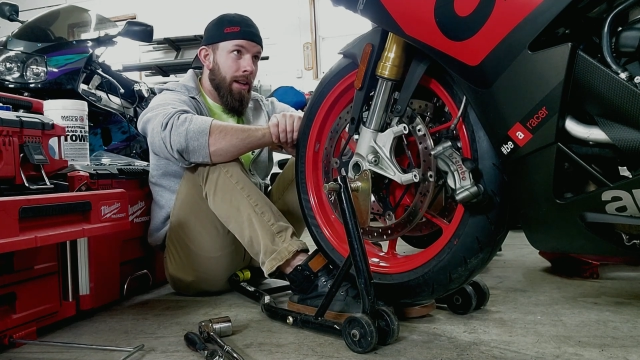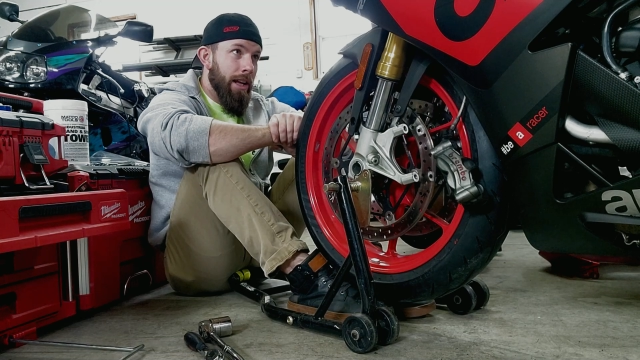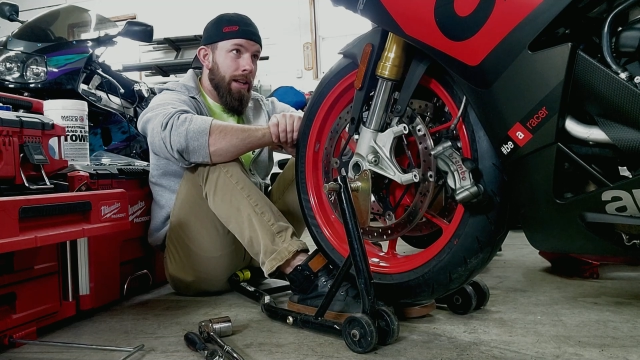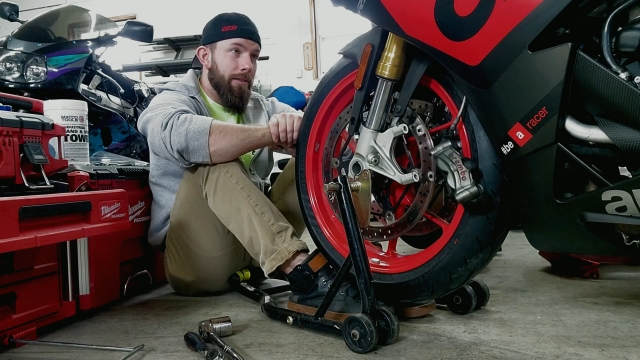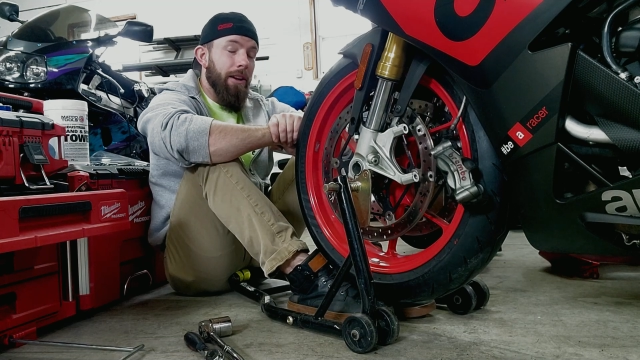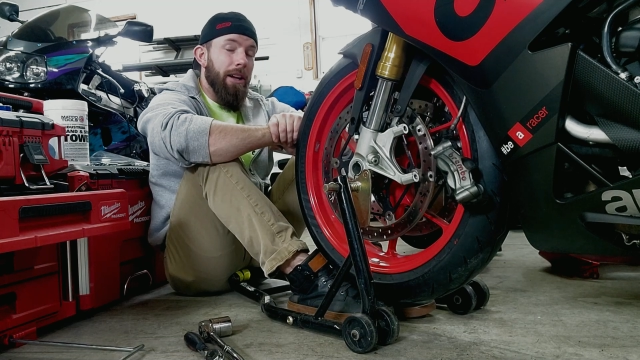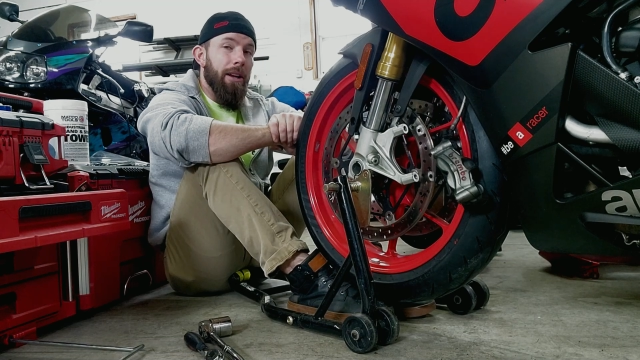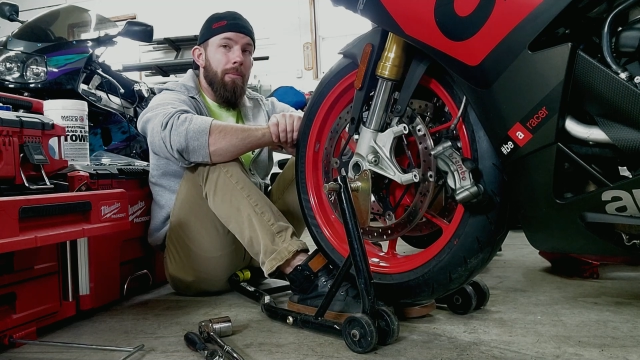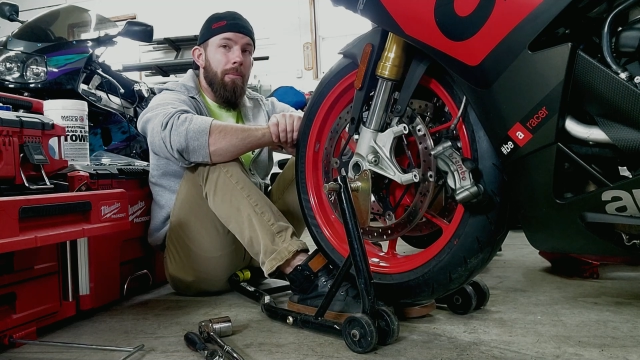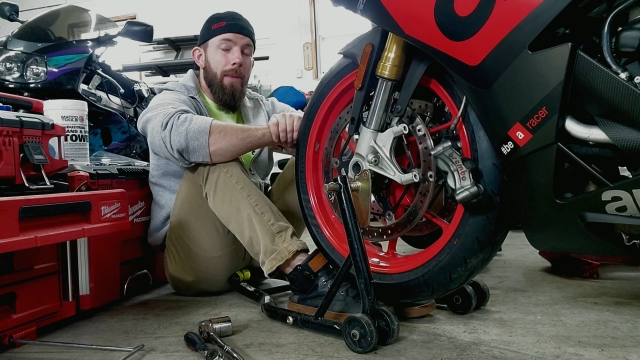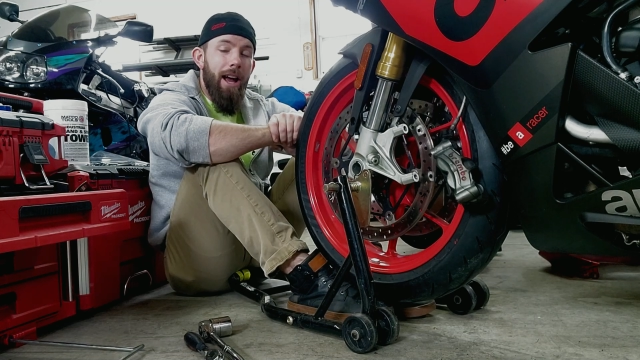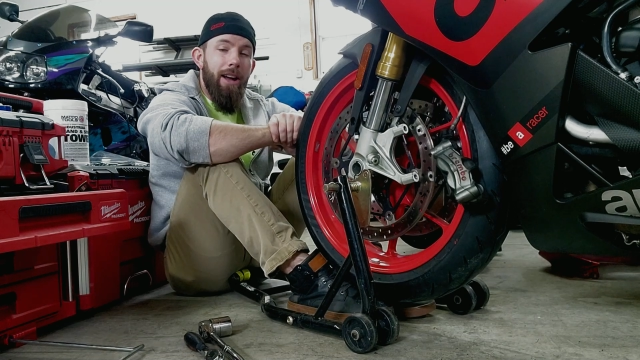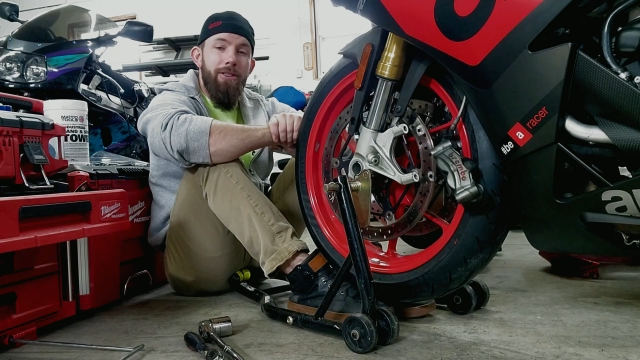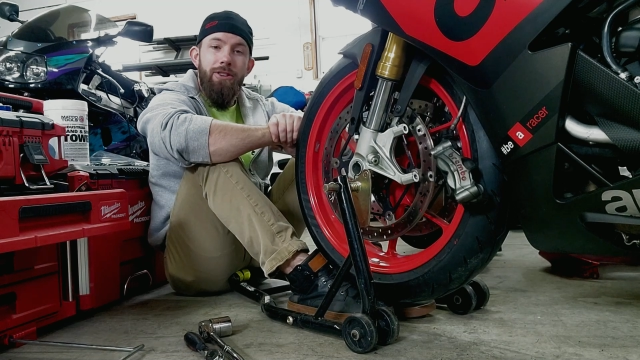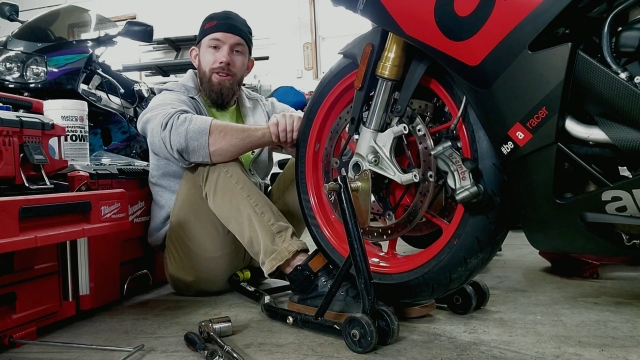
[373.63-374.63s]
if I can
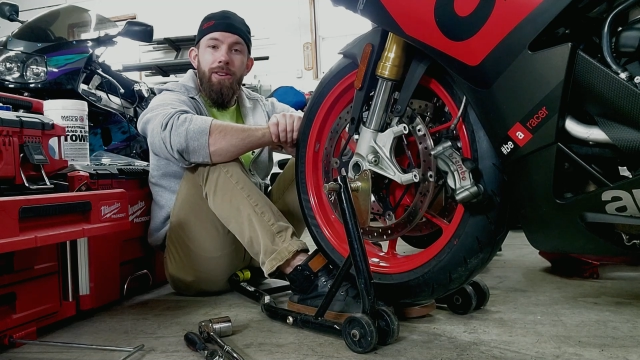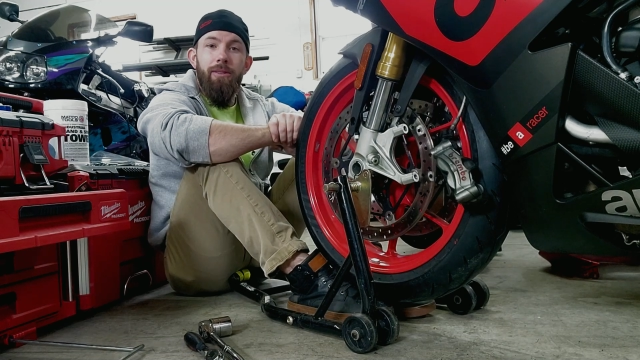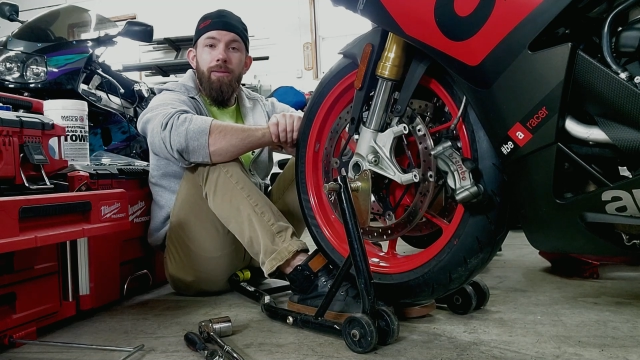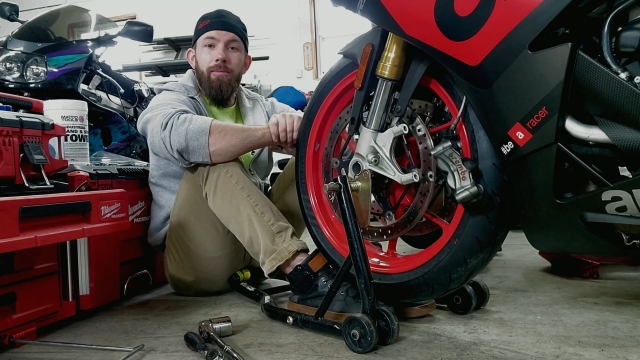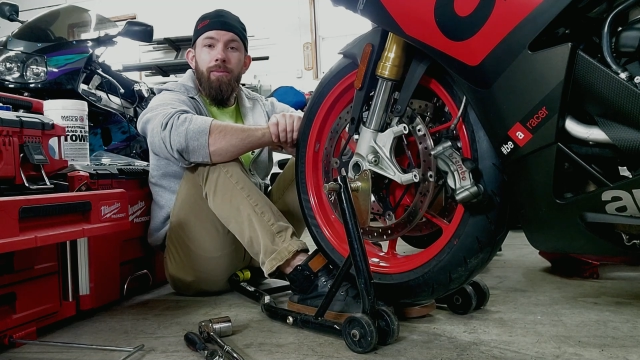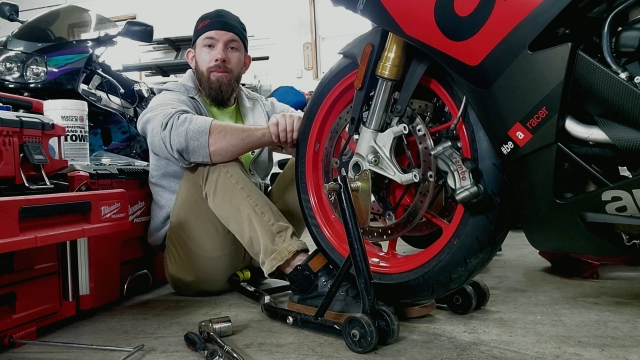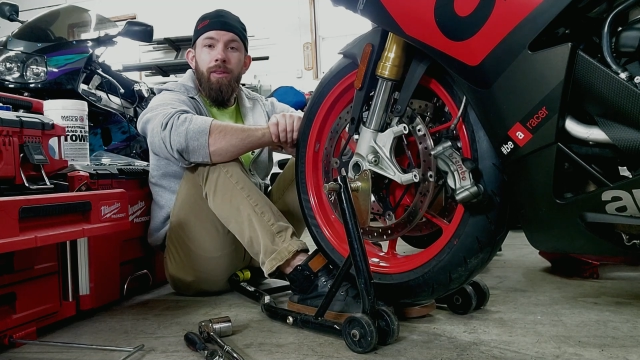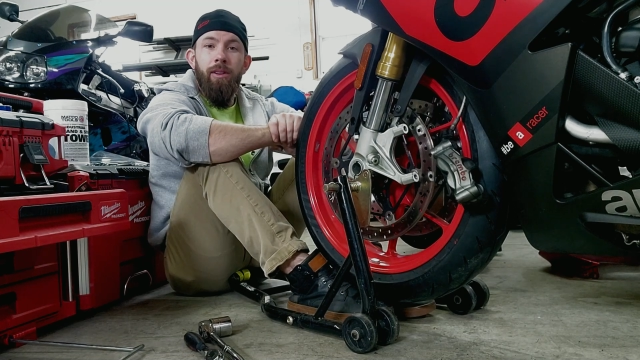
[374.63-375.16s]
match him